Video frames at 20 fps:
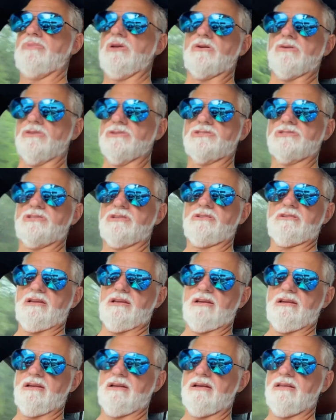because
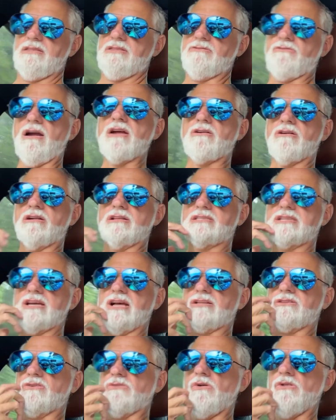the radar
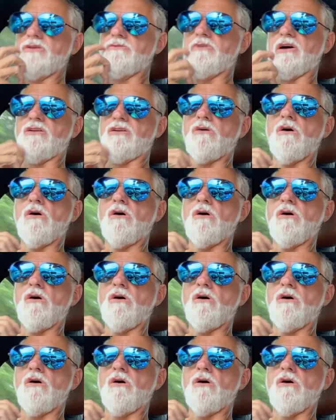detector only went